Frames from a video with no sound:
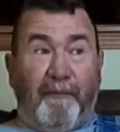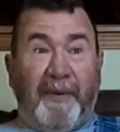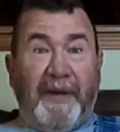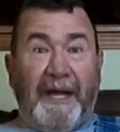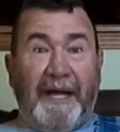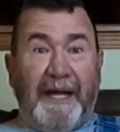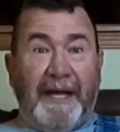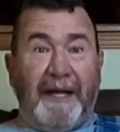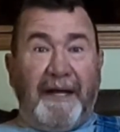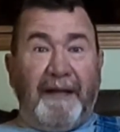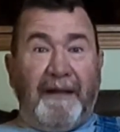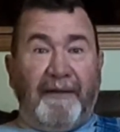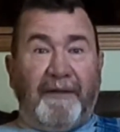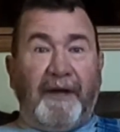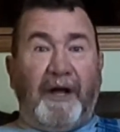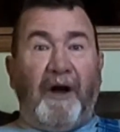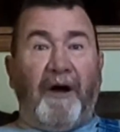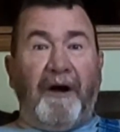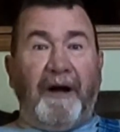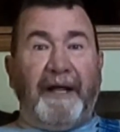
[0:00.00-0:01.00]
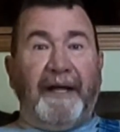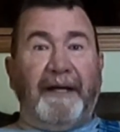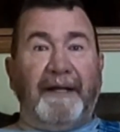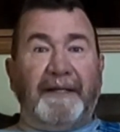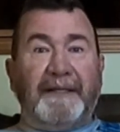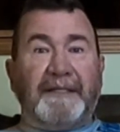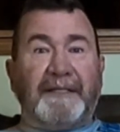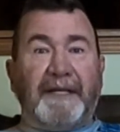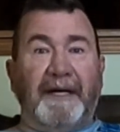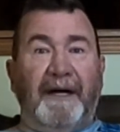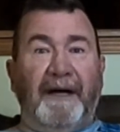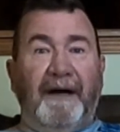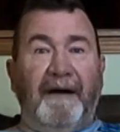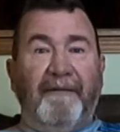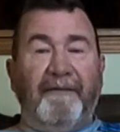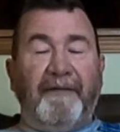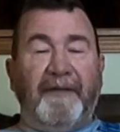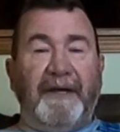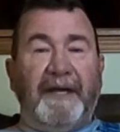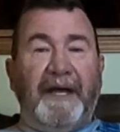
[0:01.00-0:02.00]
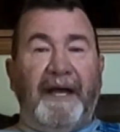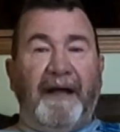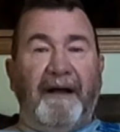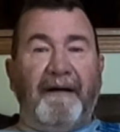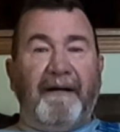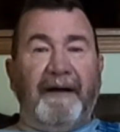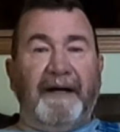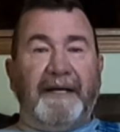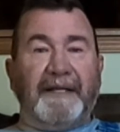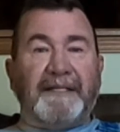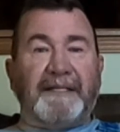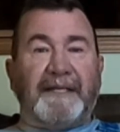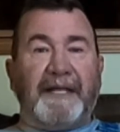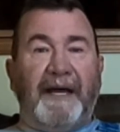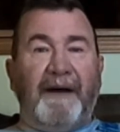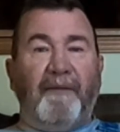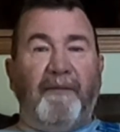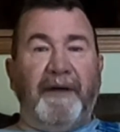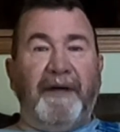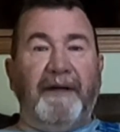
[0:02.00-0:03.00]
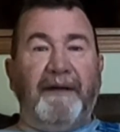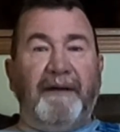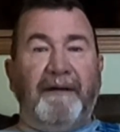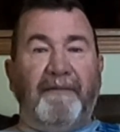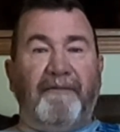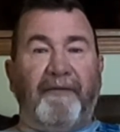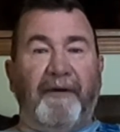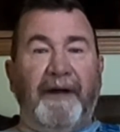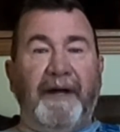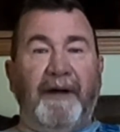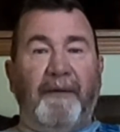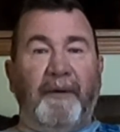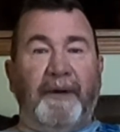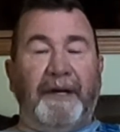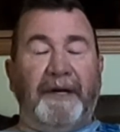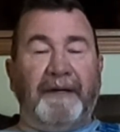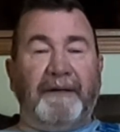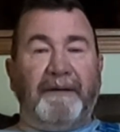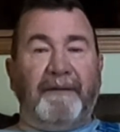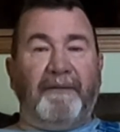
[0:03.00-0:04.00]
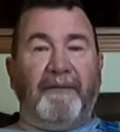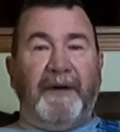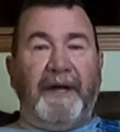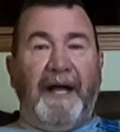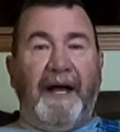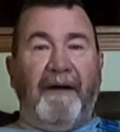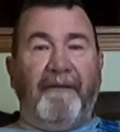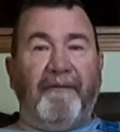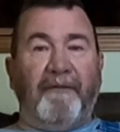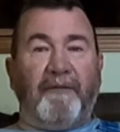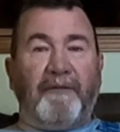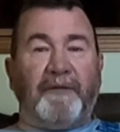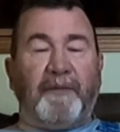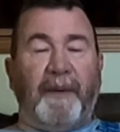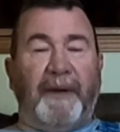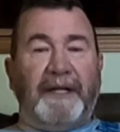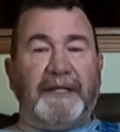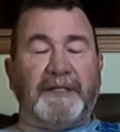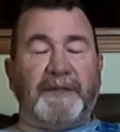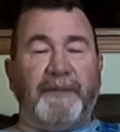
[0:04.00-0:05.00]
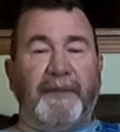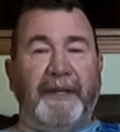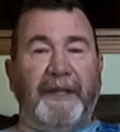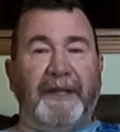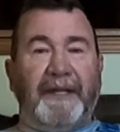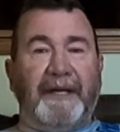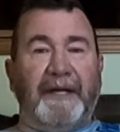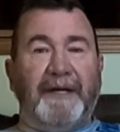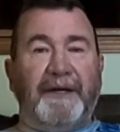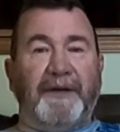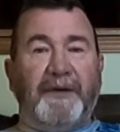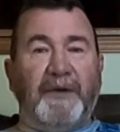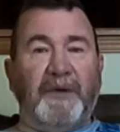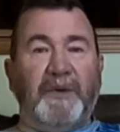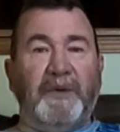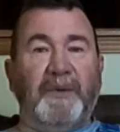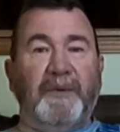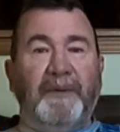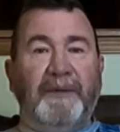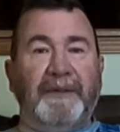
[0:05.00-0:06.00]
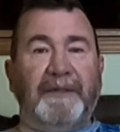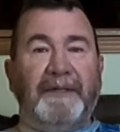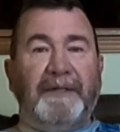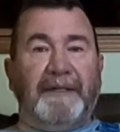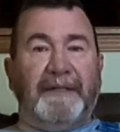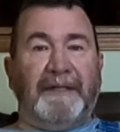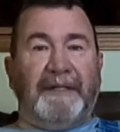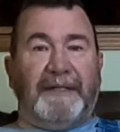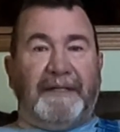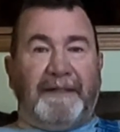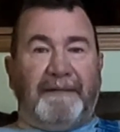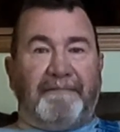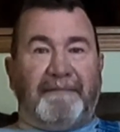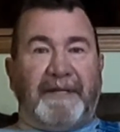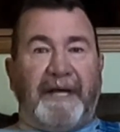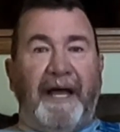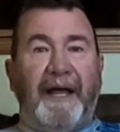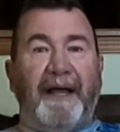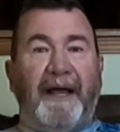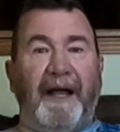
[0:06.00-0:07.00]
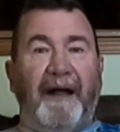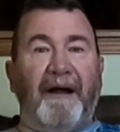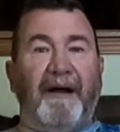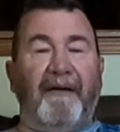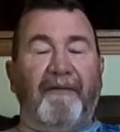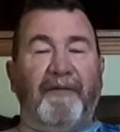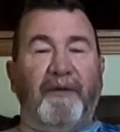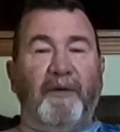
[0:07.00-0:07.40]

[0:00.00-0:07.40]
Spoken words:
be the guardians of the areas that we frequent. We have a responsibility to take care